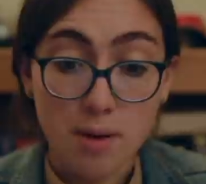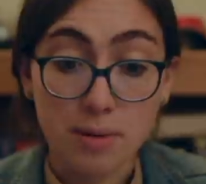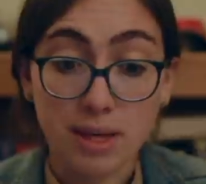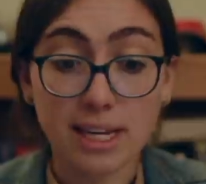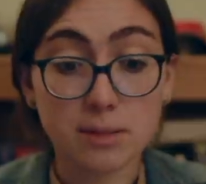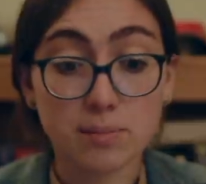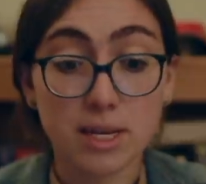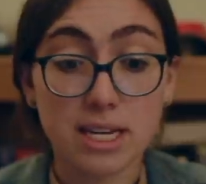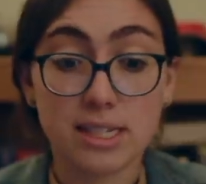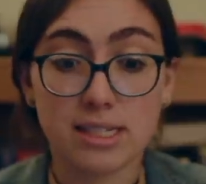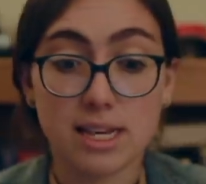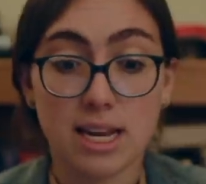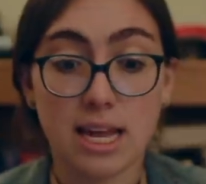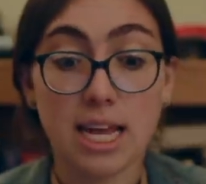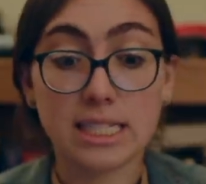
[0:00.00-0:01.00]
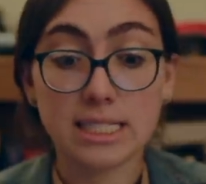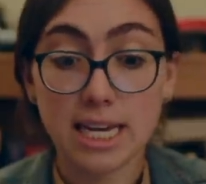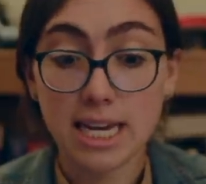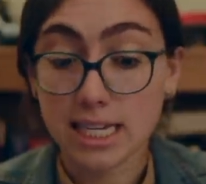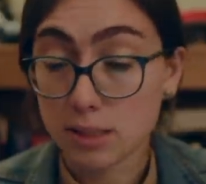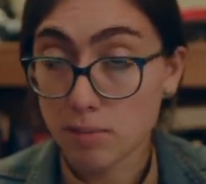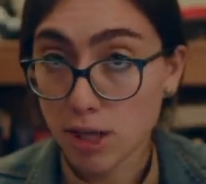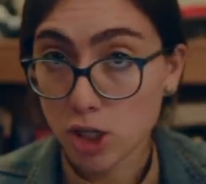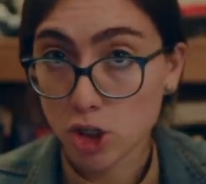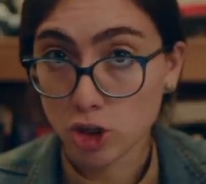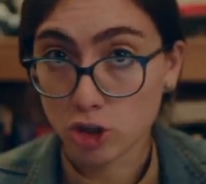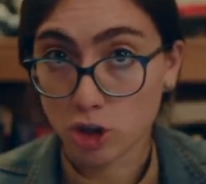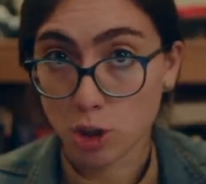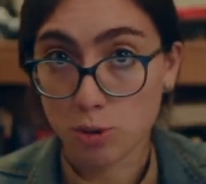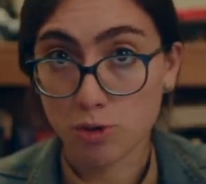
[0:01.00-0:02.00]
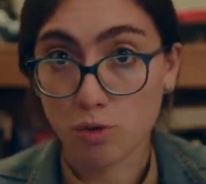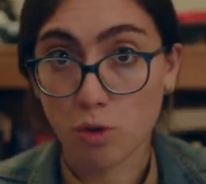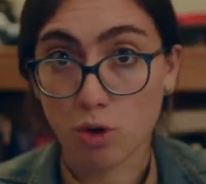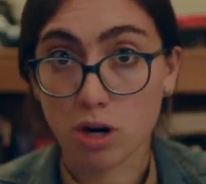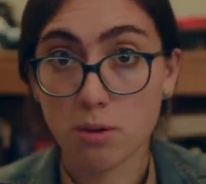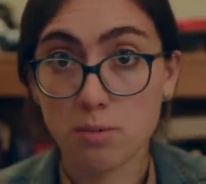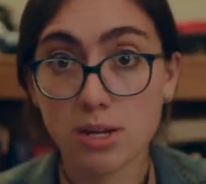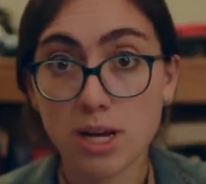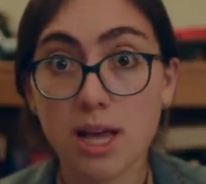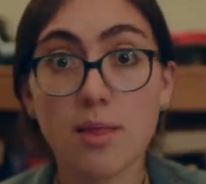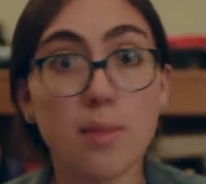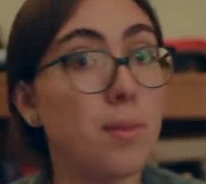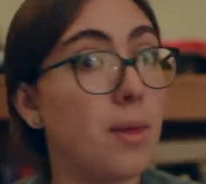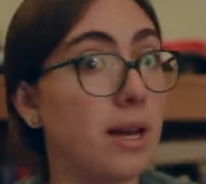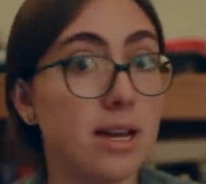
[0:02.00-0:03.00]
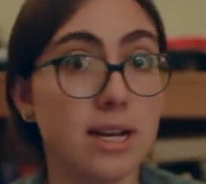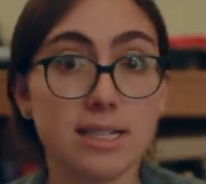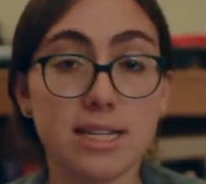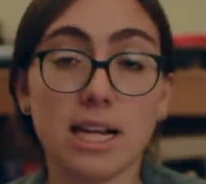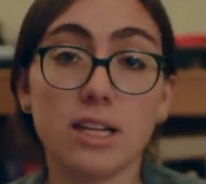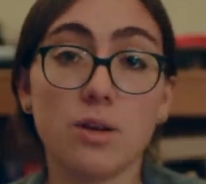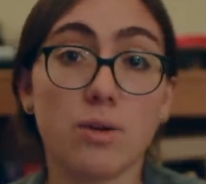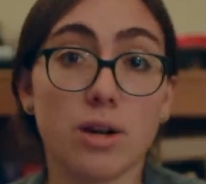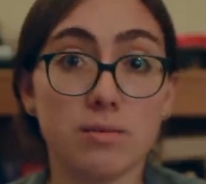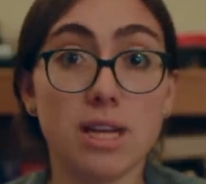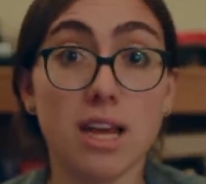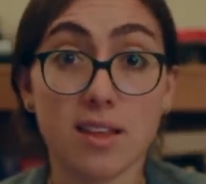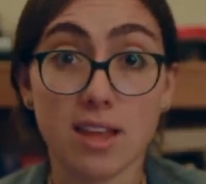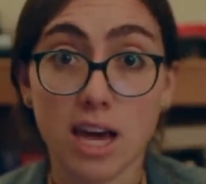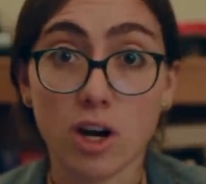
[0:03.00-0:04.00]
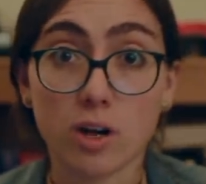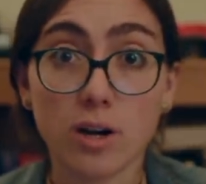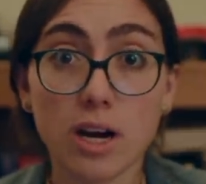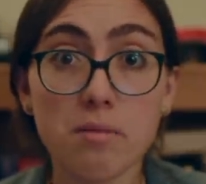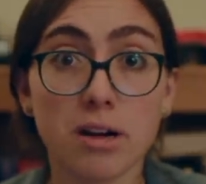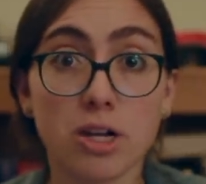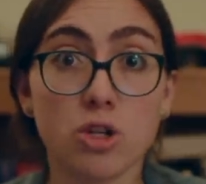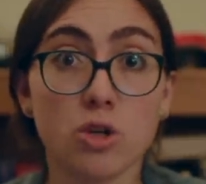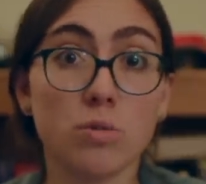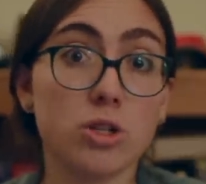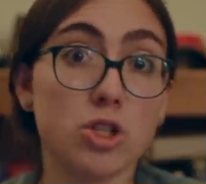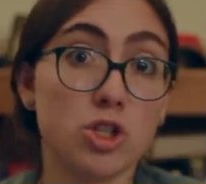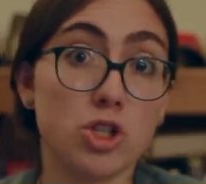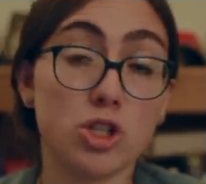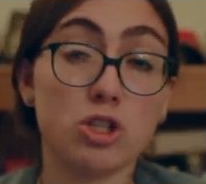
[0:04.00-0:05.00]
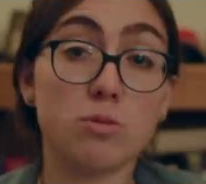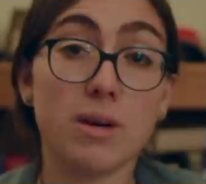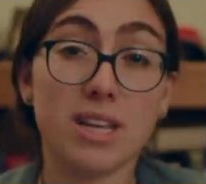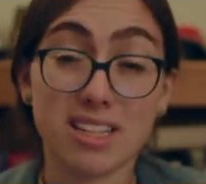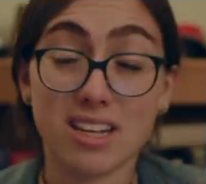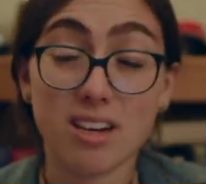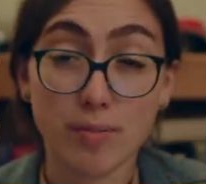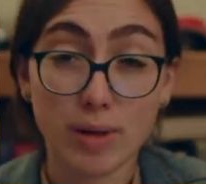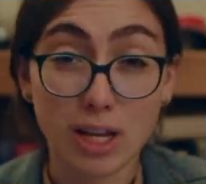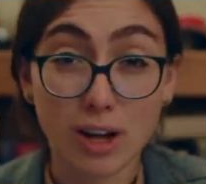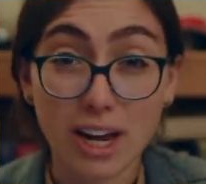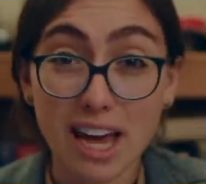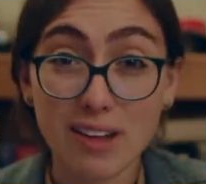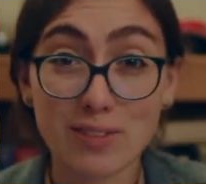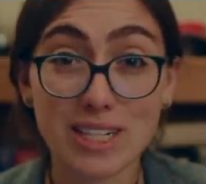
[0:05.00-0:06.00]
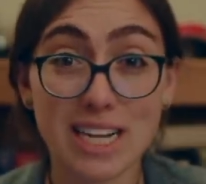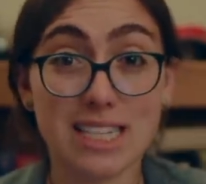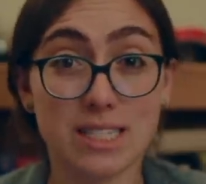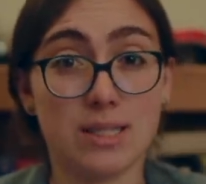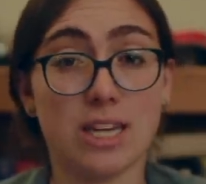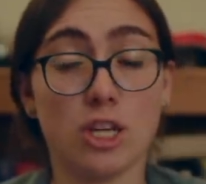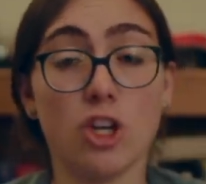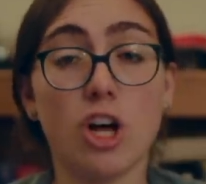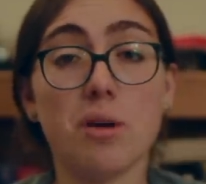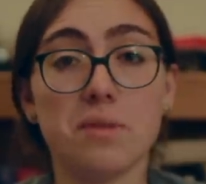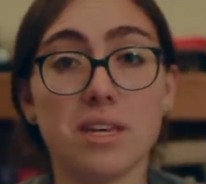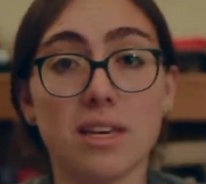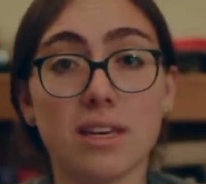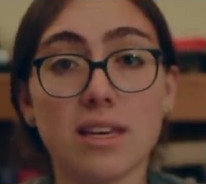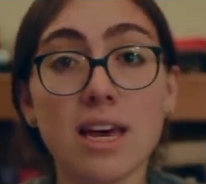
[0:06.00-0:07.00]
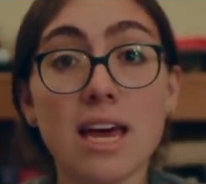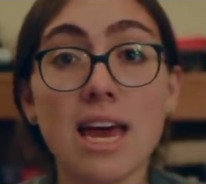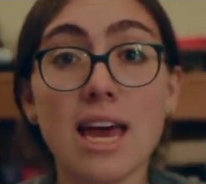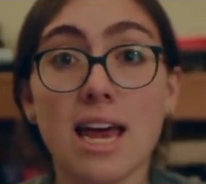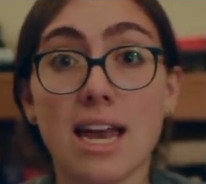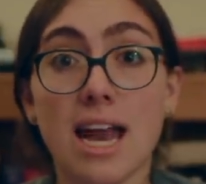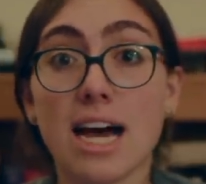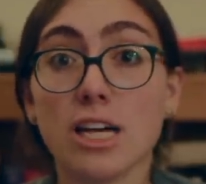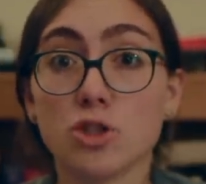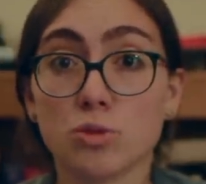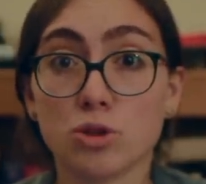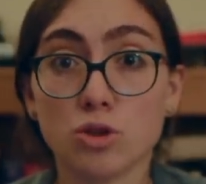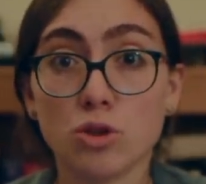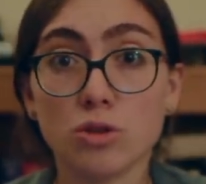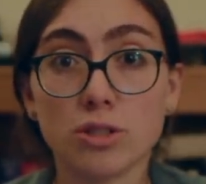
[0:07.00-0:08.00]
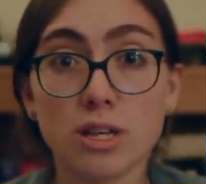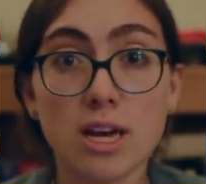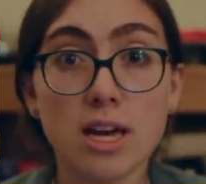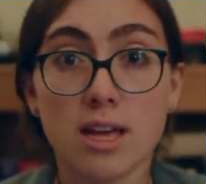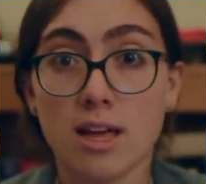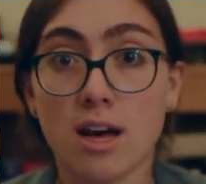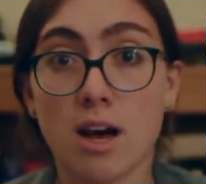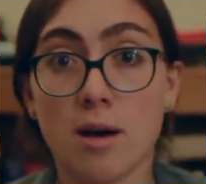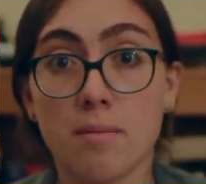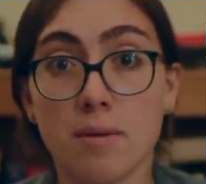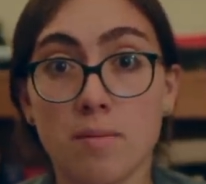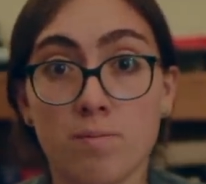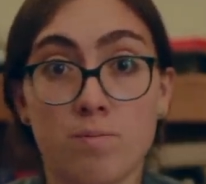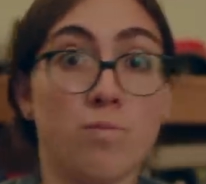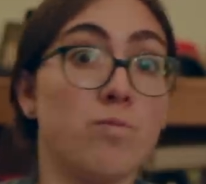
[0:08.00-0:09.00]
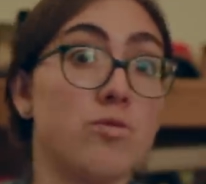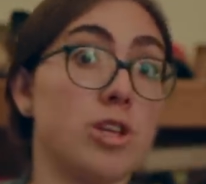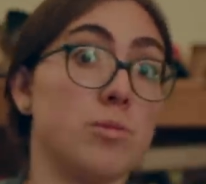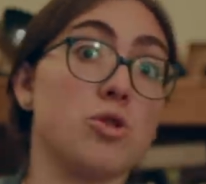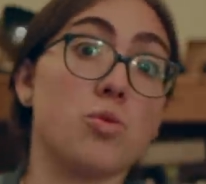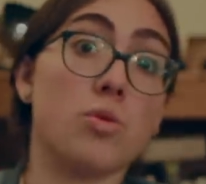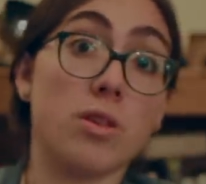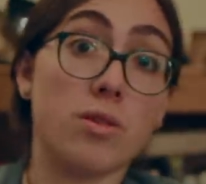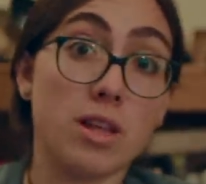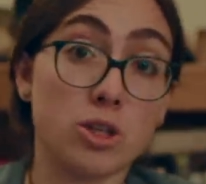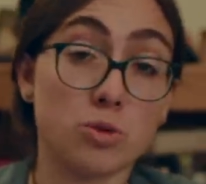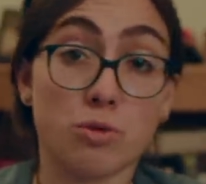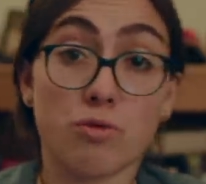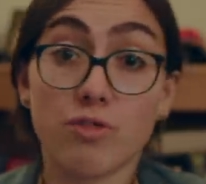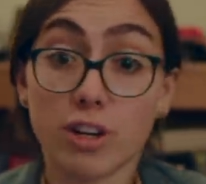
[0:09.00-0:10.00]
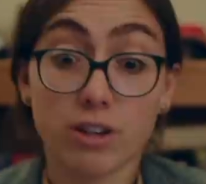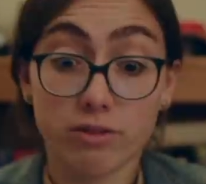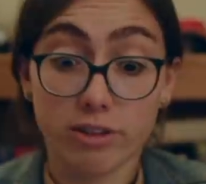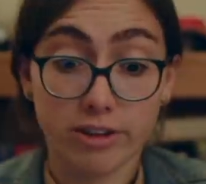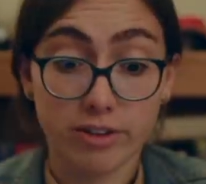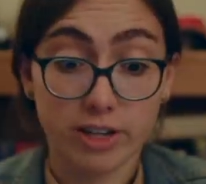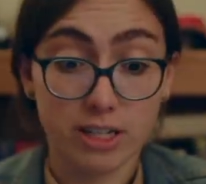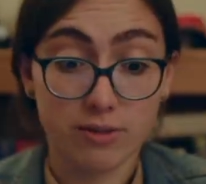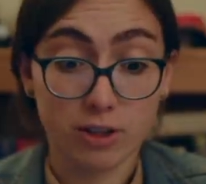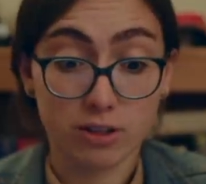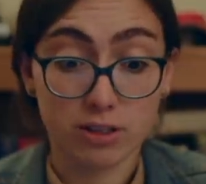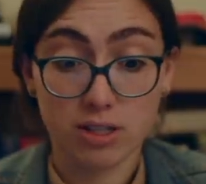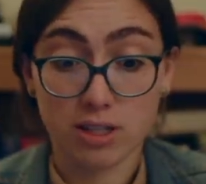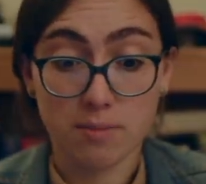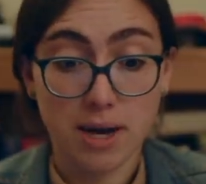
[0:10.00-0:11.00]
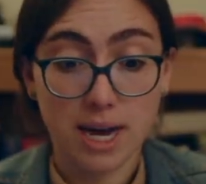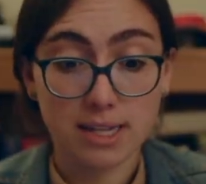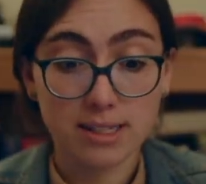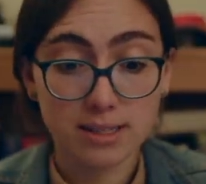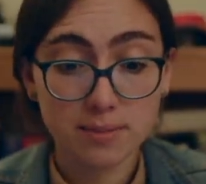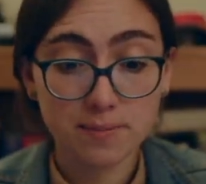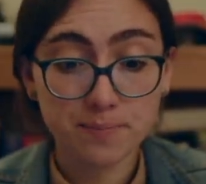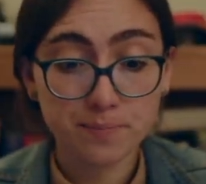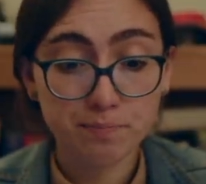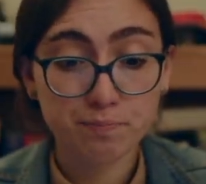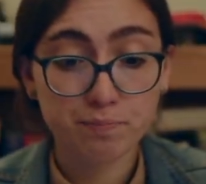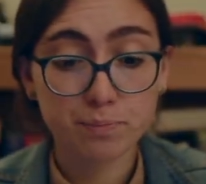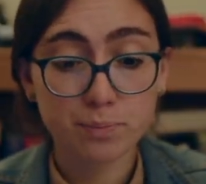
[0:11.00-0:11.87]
Um, he explains that anti-expansion groups formed. They did exactly what I'm saying the NRA might do, which is just spend a ton of money on advertising and lobbying, and as a result, um, subsequent things were very, very, very difficult to get passed.